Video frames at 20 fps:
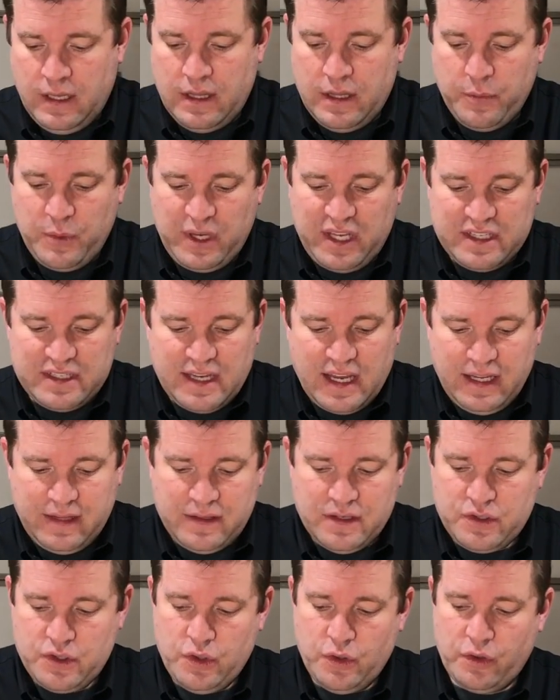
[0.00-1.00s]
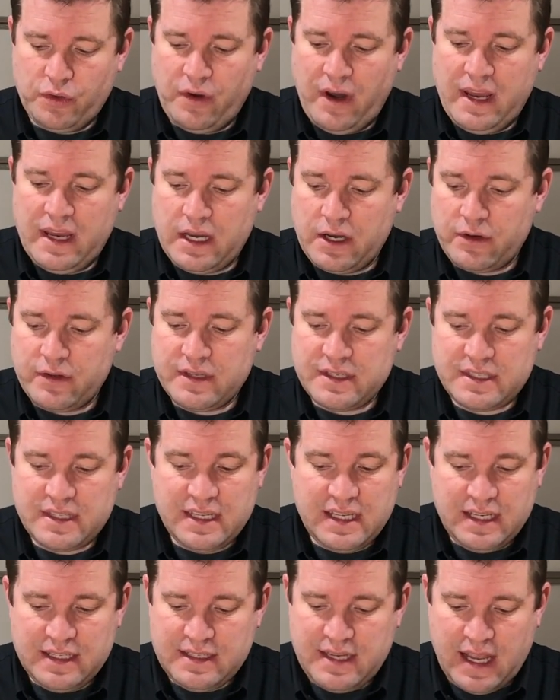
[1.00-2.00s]
Then we can take this unit right here, this is
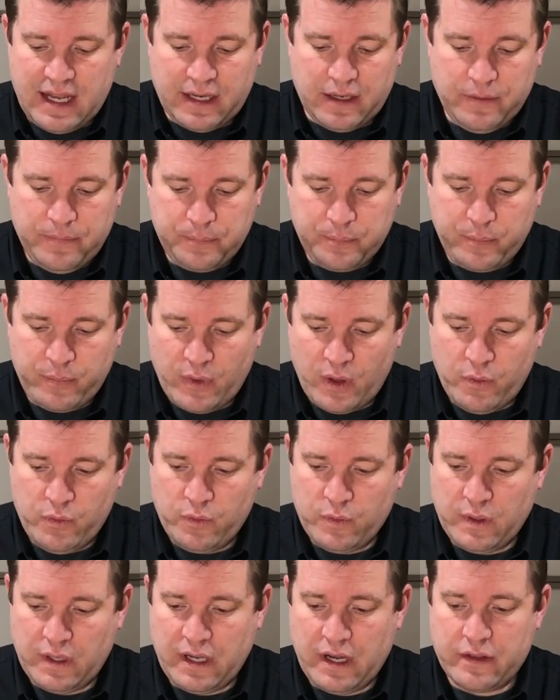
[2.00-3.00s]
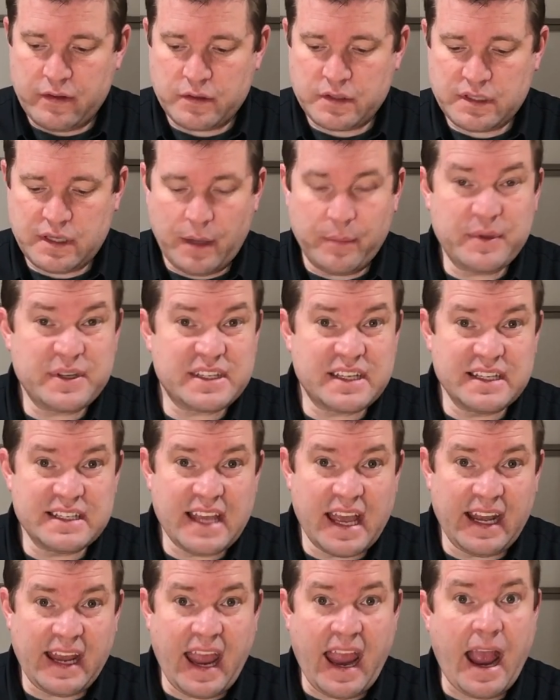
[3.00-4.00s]
the antenna. We can either stub this
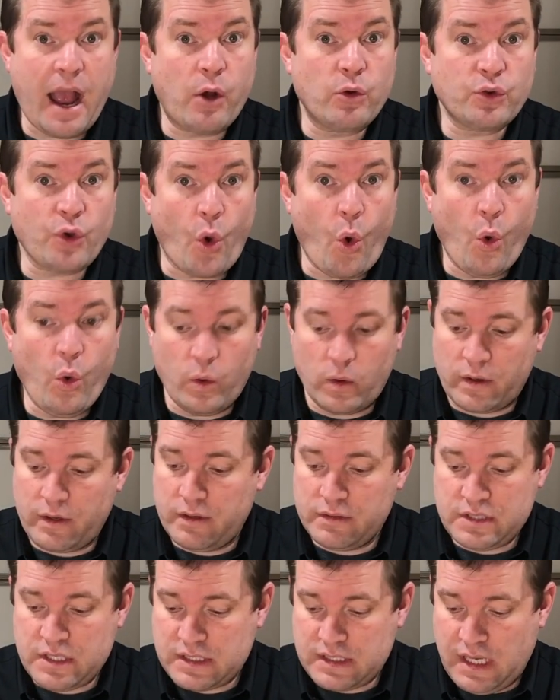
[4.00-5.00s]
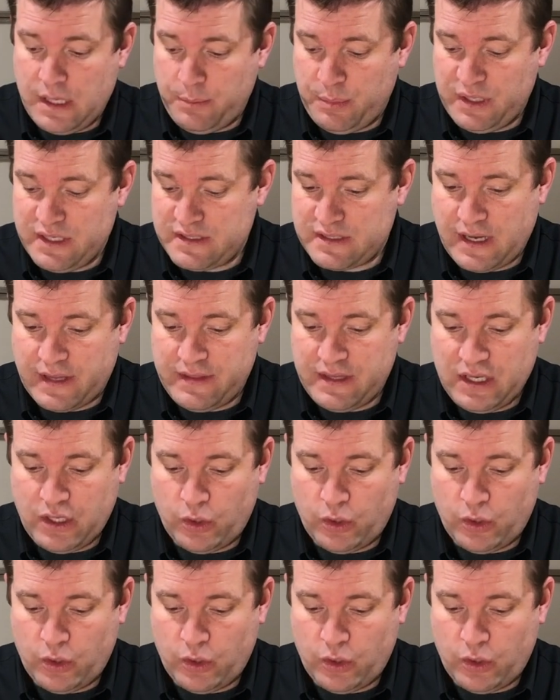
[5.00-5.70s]
antenna out or just keep it inside the